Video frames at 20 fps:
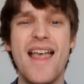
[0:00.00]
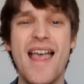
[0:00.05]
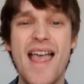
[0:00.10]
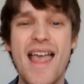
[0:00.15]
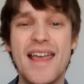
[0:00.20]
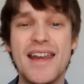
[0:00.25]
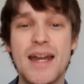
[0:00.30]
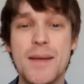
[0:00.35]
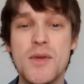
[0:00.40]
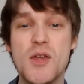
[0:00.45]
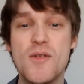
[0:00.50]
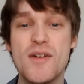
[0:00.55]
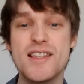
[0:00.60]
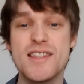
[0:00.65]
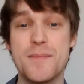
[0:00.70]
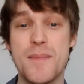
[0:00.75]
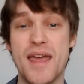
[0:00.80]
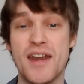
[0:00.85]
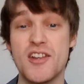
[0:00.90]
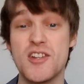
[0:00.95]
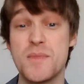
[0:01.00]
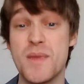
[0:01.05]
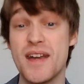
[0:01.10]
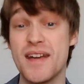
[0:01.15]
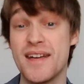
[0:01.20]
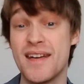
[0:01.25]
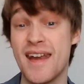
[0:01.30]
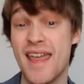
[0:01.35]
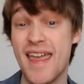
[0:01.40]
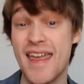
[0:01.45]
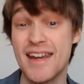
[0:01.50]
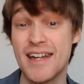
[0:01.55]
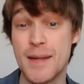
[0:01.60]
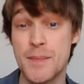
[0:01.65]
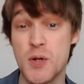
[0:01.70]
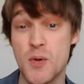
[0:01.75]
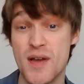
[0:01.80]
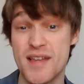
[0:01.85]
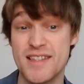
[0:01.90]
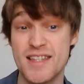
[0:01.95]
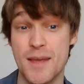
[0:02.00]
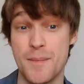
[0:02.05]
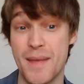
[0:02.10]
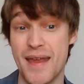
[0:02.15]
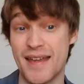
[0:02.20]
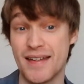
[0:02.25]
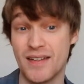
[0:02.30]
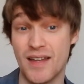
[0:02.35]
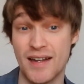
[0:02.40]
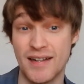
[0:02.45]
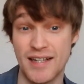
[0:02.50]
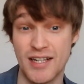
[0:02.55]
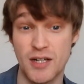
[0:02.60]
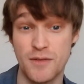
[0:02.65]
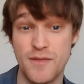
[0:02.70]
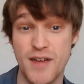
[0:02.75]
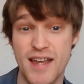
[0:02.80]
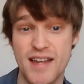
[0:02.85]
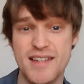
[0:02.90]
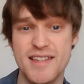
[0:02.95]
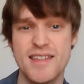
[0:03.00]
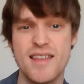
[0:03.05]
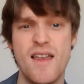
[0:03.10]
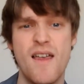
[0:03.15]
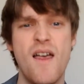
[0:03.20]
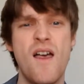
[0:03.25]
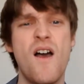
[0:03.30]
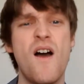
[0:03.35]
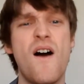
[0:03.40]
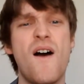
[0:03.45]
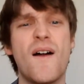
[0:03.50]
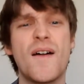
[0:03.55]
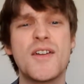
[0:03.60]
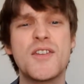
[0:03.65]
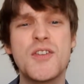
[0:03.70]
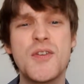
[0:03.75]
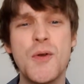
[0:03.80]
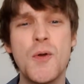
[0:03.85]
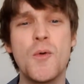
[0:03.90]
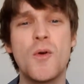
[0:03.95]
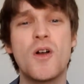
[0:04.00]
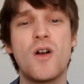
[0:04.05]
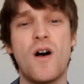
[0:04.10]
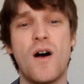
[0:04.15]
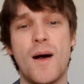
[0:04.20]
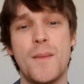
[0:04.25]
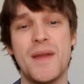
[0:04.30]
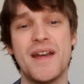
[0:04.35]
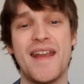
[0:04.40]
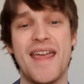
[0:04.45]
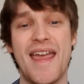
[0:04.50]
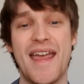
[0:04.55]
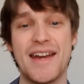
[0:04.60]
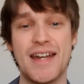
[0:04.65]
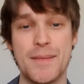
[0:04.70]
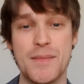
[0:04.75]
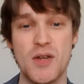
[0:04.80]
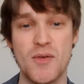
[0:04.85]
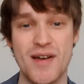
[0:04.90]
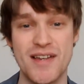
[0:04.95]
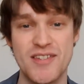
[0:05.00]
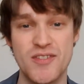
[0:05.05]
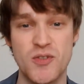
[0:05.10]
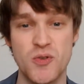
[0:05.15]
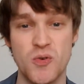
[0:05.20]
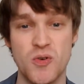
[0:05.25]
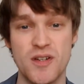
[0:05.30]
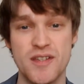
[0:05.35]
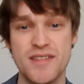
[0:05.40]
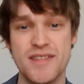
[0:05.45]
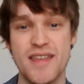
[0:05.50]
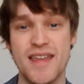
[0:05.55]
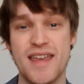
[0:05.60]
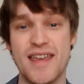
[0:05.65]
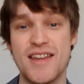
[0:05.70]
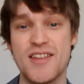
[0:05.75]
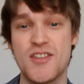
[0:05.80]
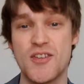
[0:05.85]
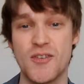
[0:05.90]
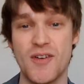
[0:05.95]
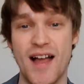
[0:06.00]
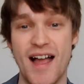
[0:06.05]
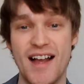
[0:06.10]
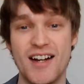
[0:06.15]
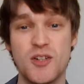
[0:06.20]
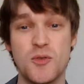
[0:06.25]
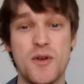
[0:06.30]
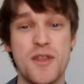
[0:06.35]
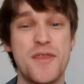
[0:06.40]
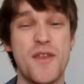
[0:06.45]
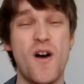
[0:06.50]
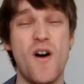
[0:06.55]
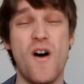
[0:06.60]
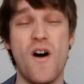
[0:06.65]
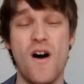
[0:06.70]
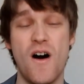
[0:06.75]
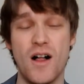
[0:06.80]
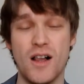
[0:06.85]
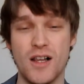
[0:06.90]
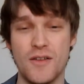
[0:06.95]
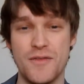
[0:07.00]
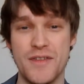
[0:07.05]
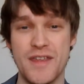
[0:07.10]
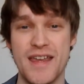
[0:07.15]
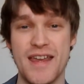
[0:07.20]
AWS Management and AWS Command Line Interface are two common AWS tools that interact with all of the